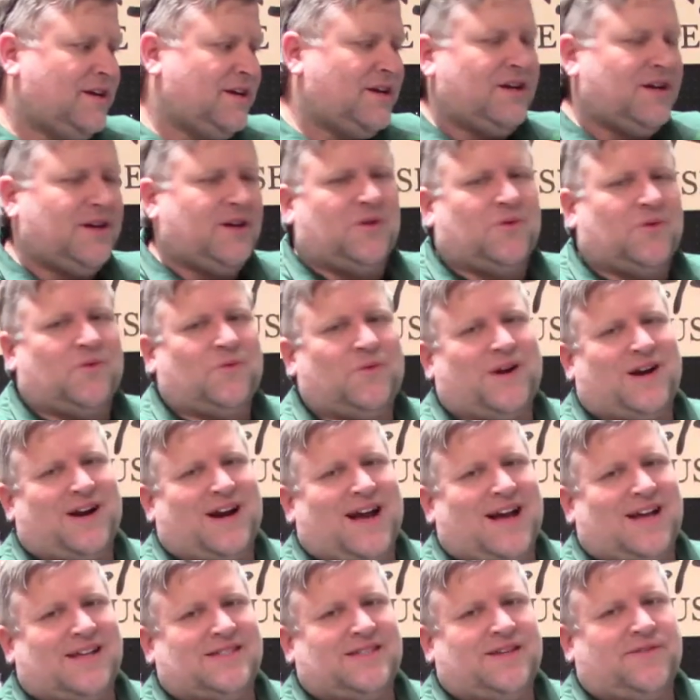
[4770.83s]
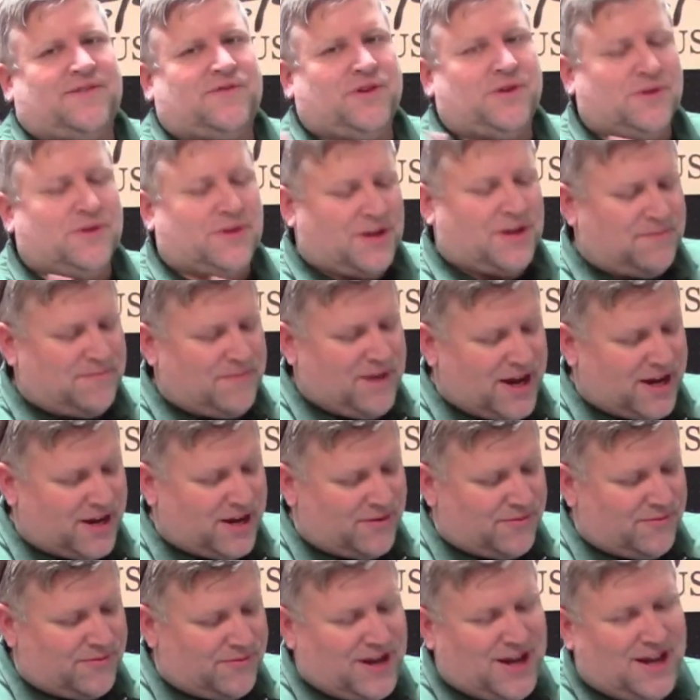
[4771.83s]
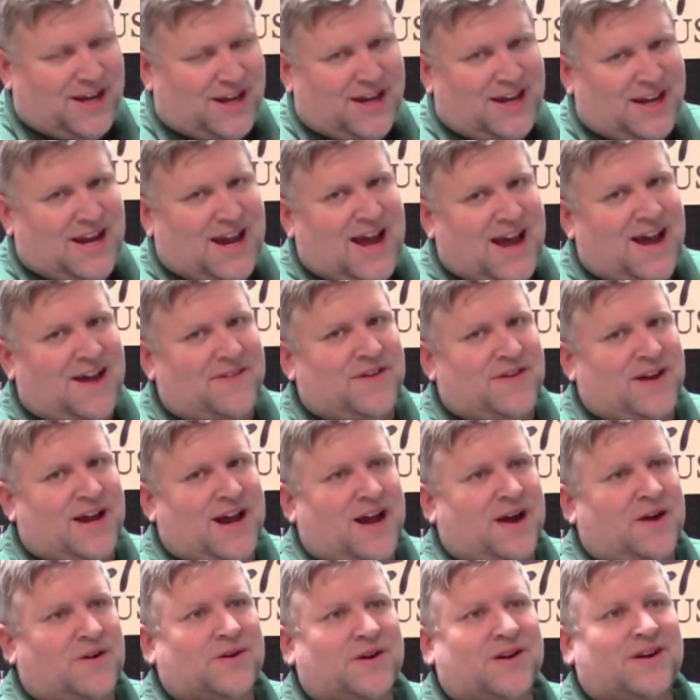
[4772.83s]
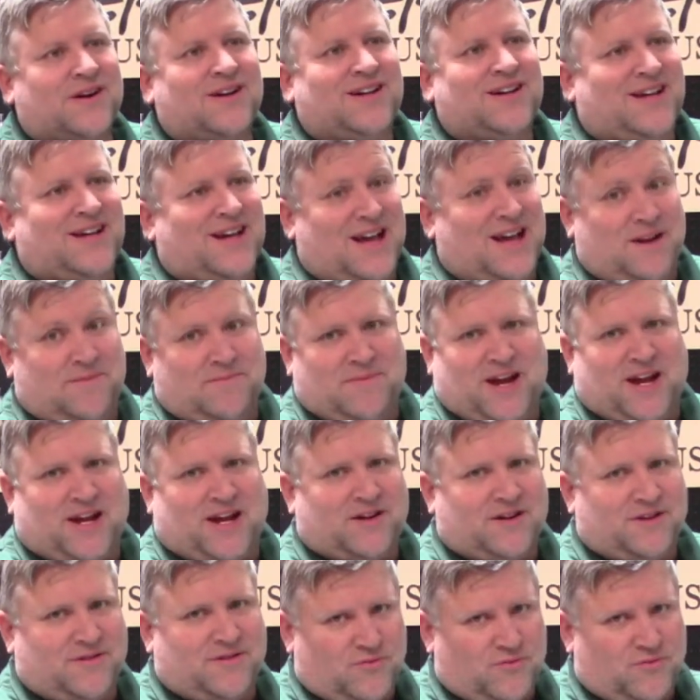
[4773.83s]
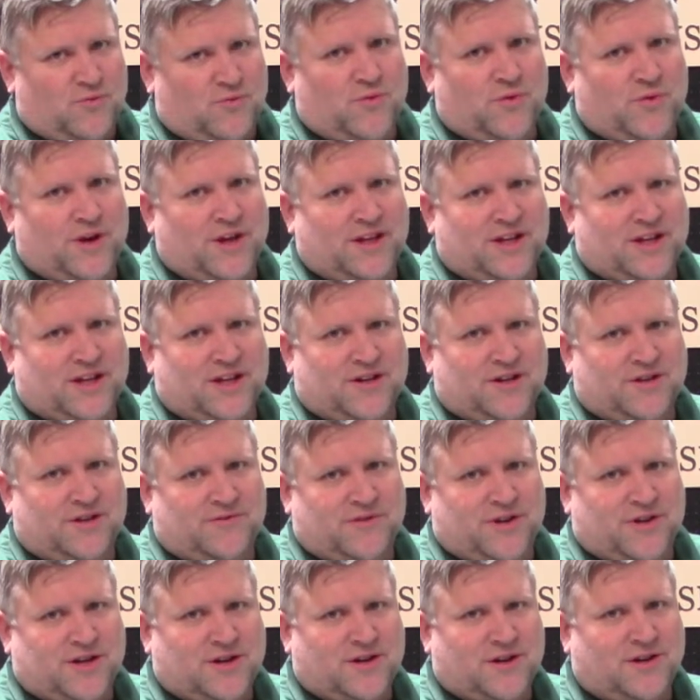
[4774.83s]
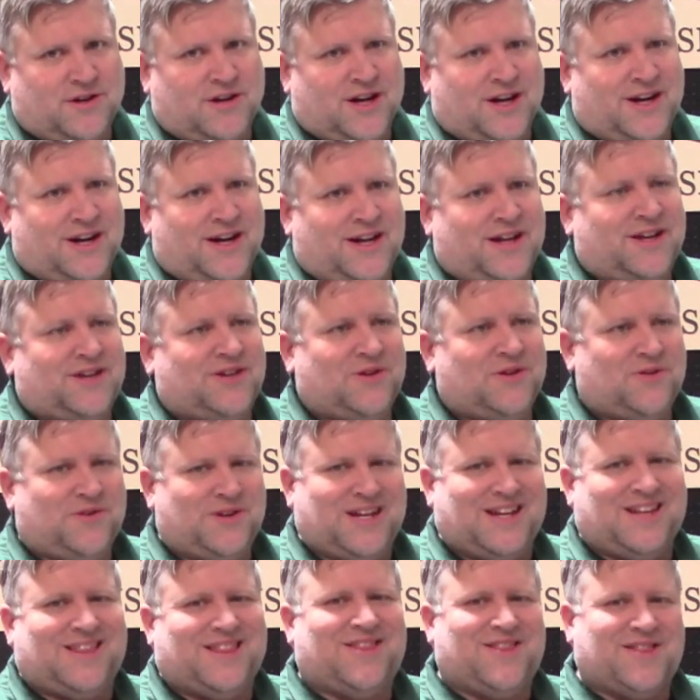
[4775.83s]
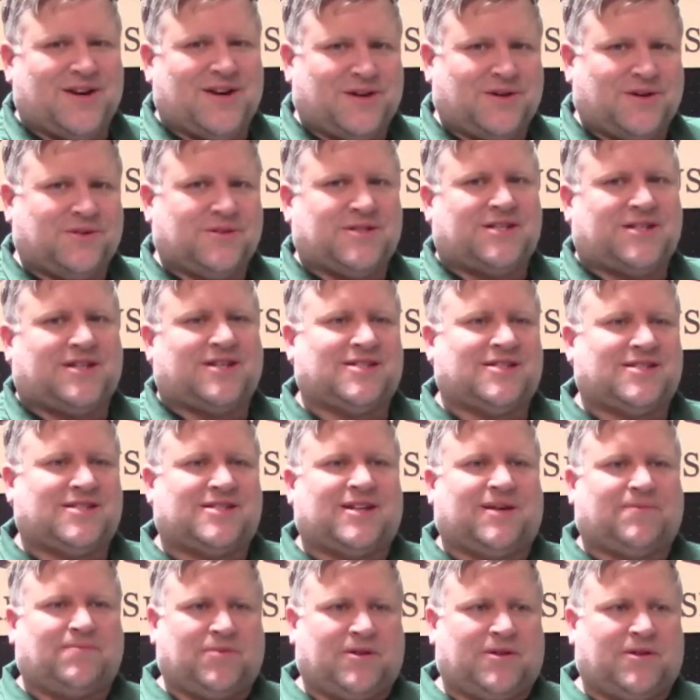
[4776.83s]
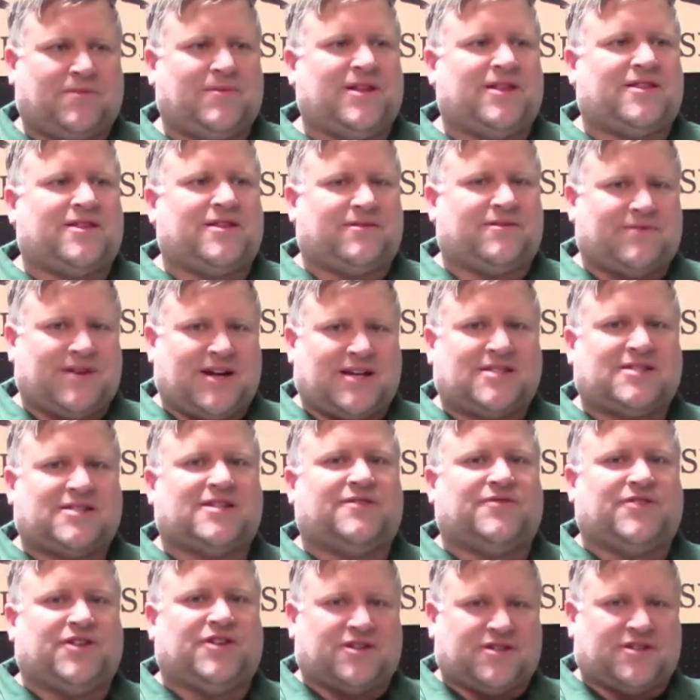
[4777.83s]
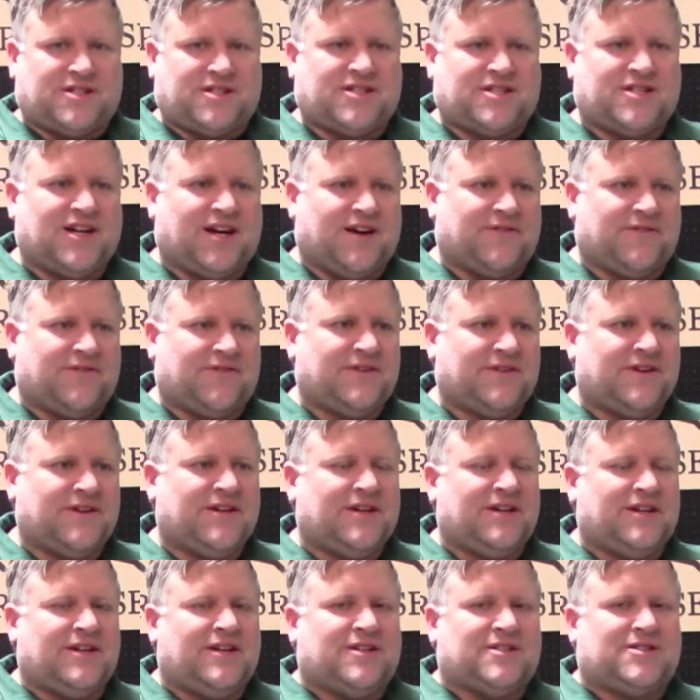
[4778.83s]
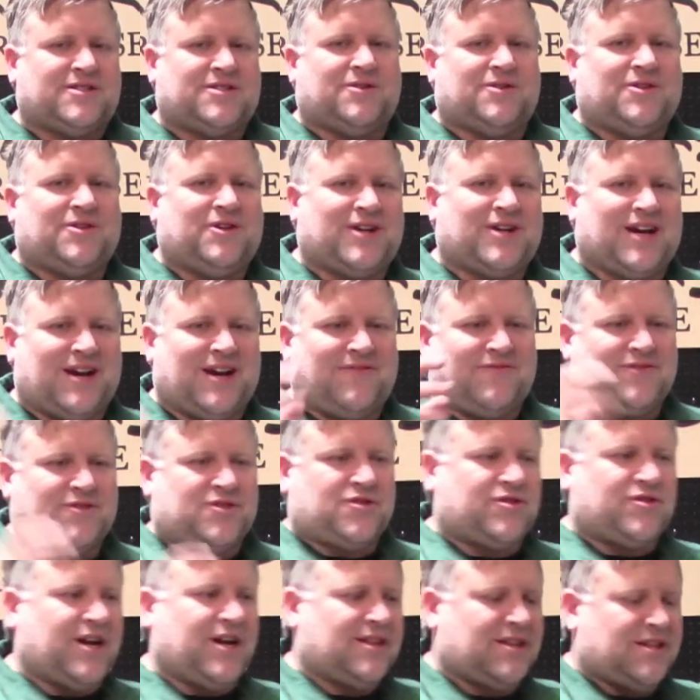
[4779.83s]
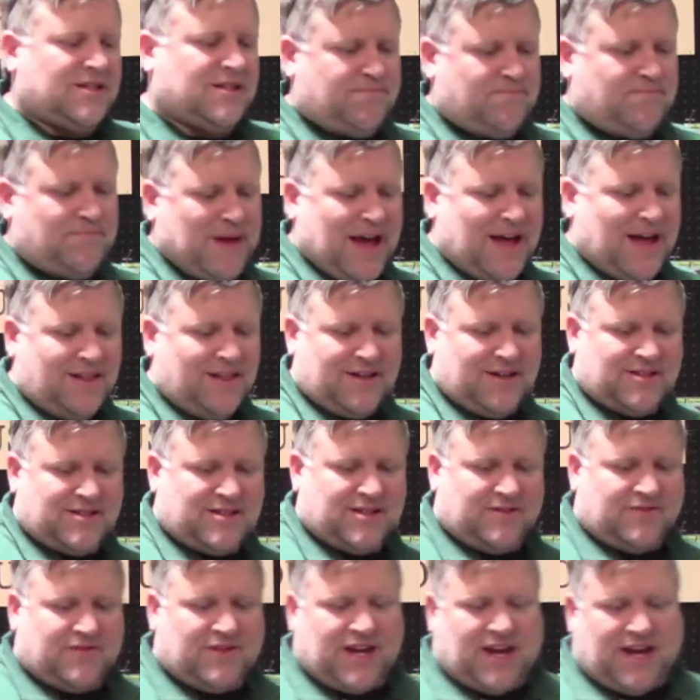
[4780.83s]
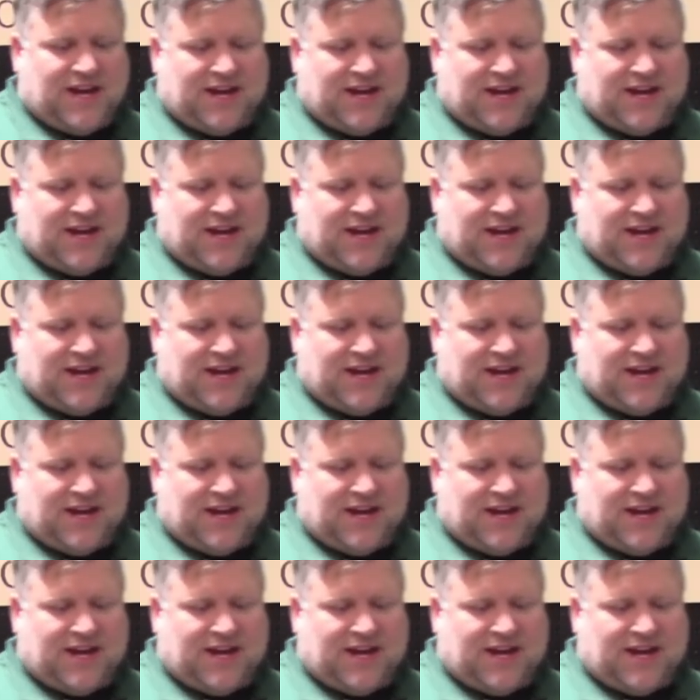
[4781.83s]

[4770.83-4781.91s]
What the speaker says: Whereas if you can make a ring in half an hour and make really good return on it, you need those to supplement the rest of your stuff. So you got to strike this balance of like